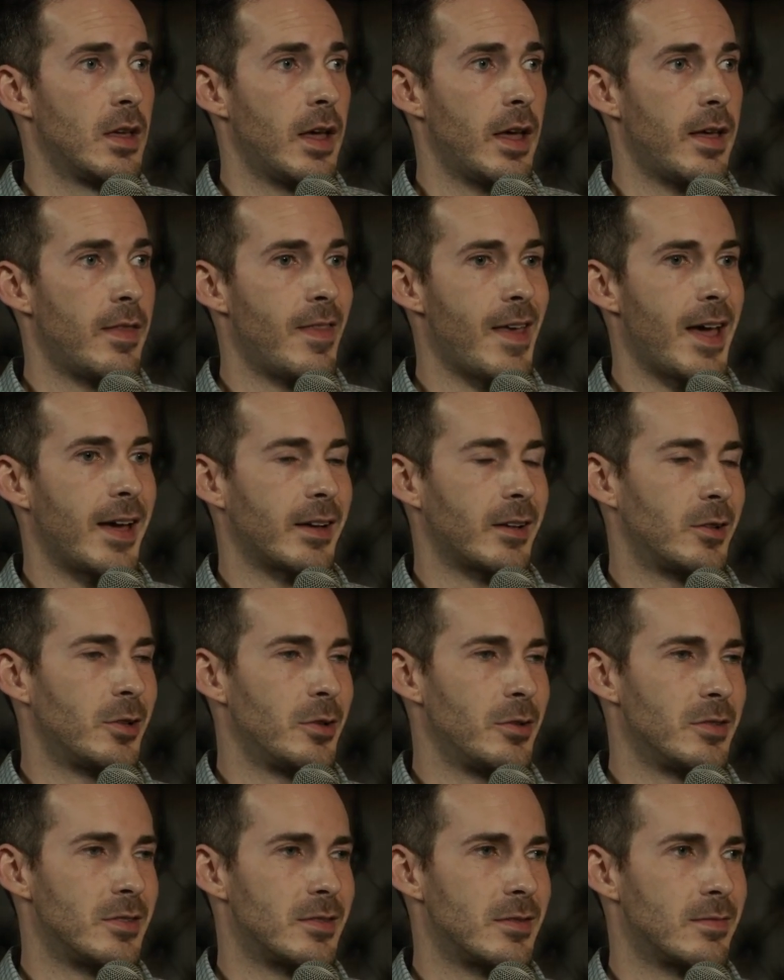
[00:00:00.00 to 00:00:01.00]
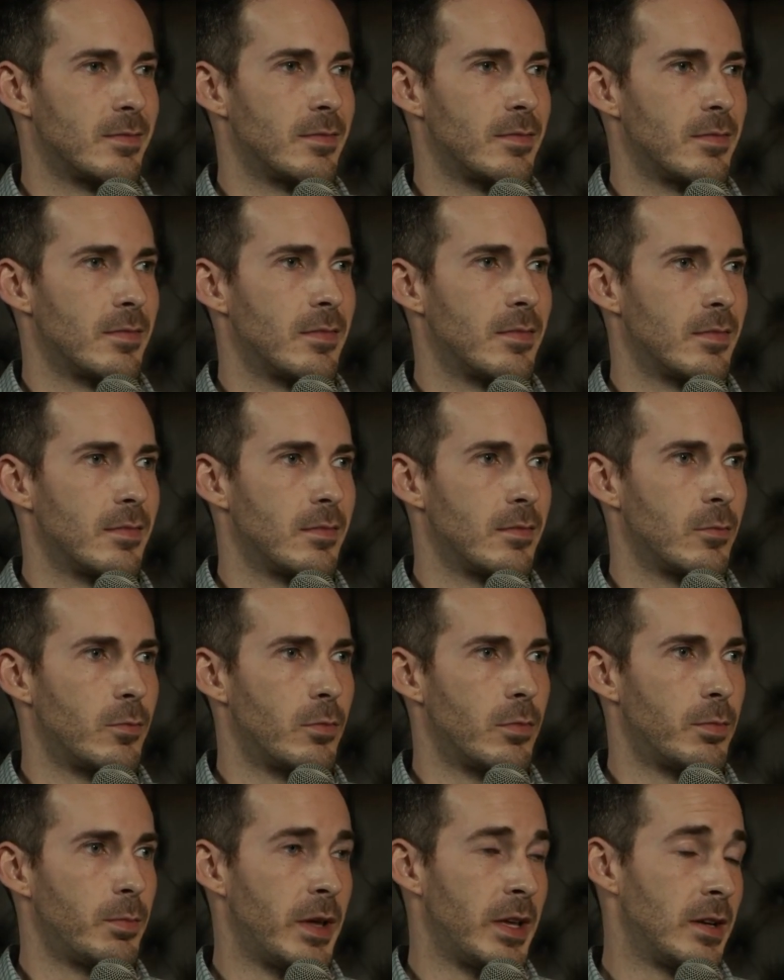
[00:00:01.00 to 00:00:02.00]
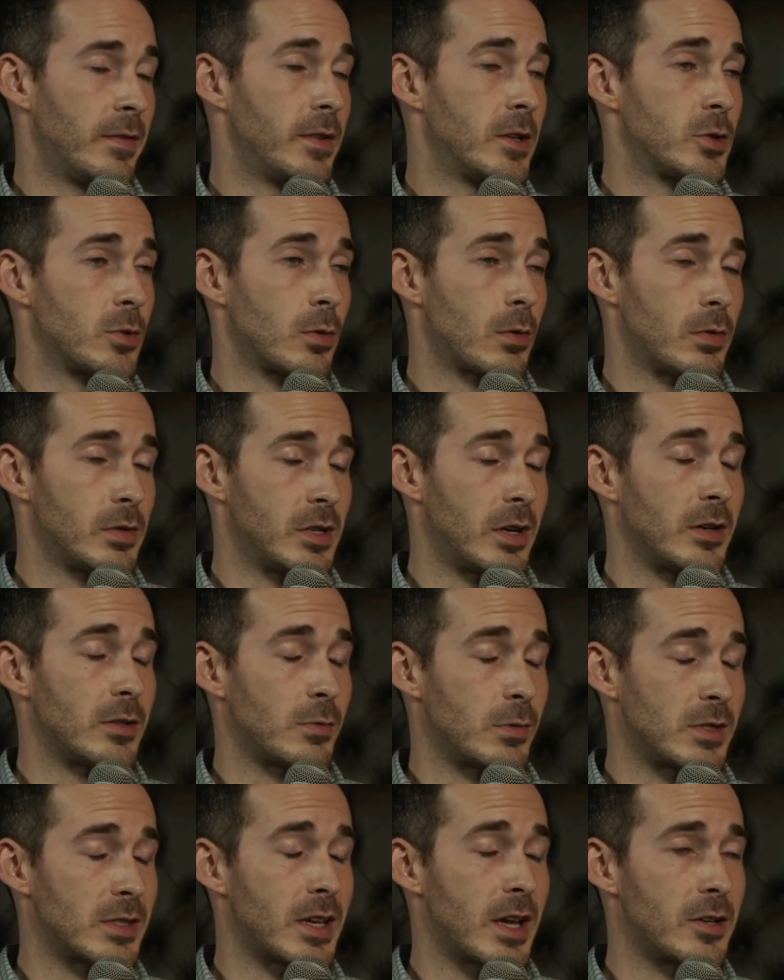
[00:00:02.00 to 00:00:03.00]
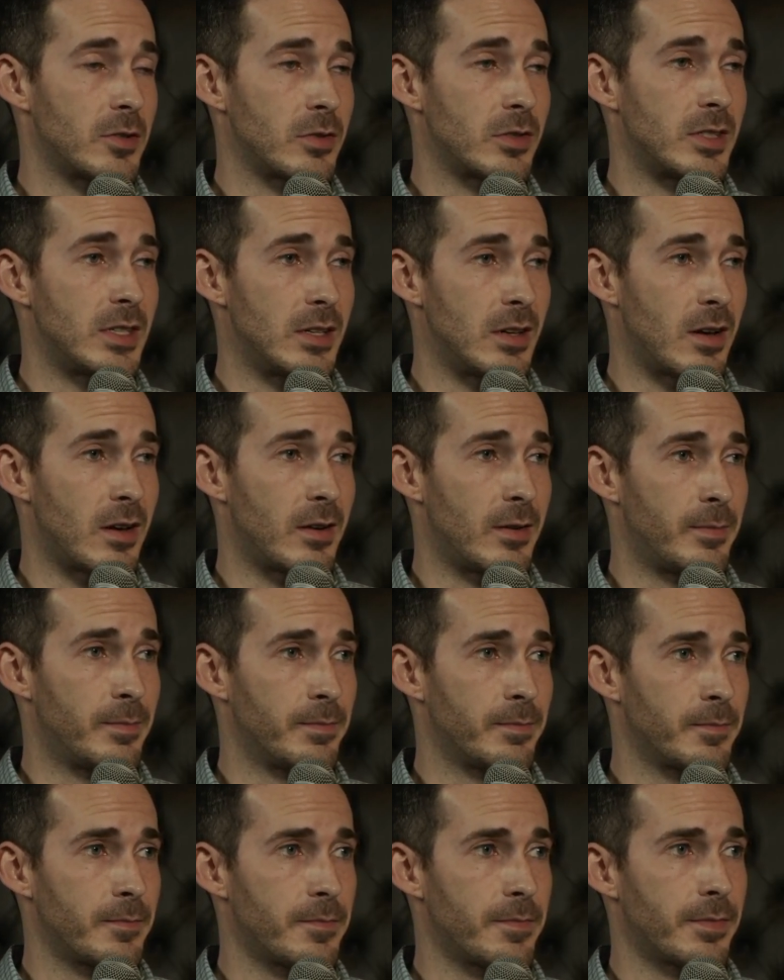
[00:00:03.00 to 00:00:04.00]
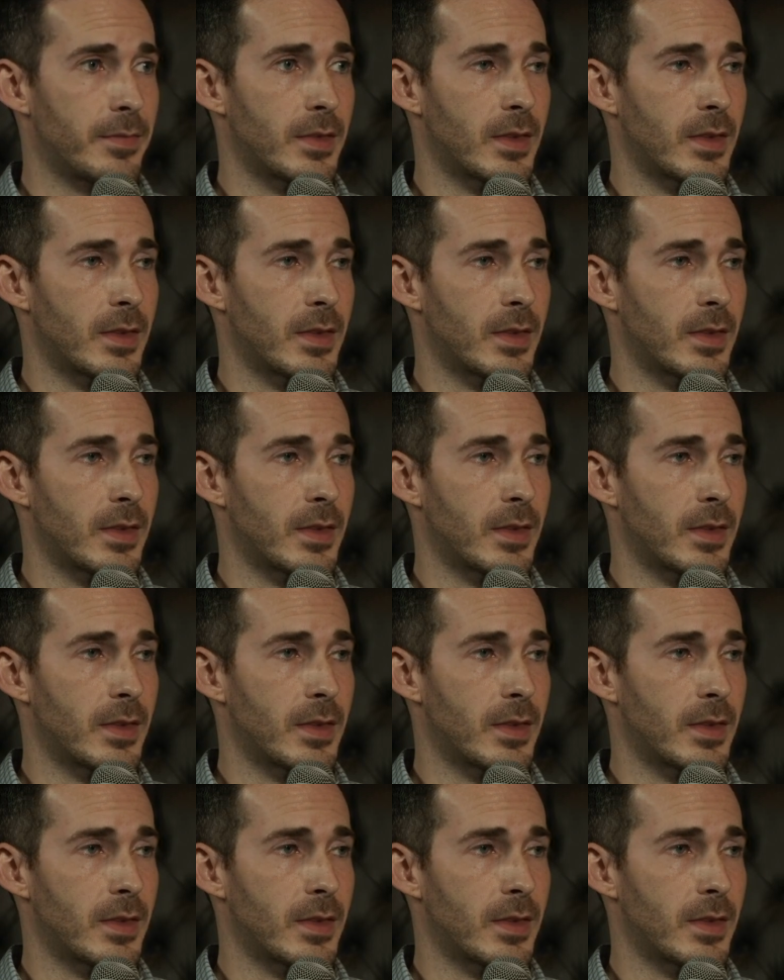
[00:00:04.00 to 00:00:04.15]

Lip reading: and that includes individual returns with Schedule C on them.